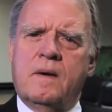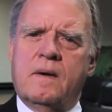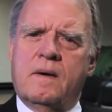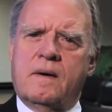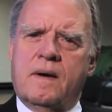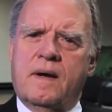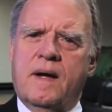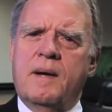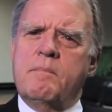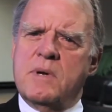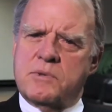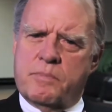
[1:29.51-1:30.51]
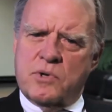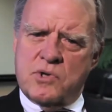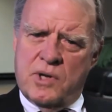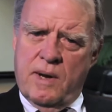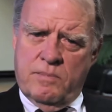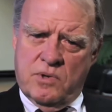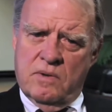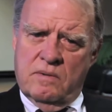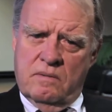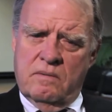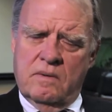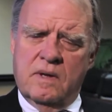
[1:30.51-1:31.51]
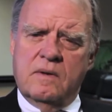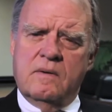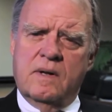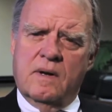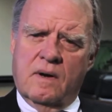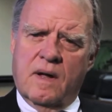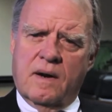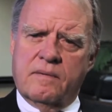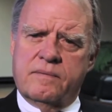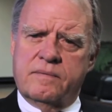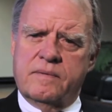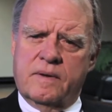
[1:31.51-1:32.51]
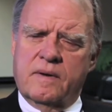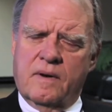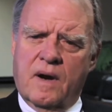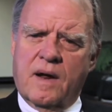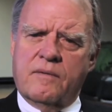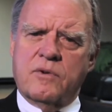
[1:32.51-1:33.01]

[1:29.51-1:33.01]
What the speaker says: misperception in a lot of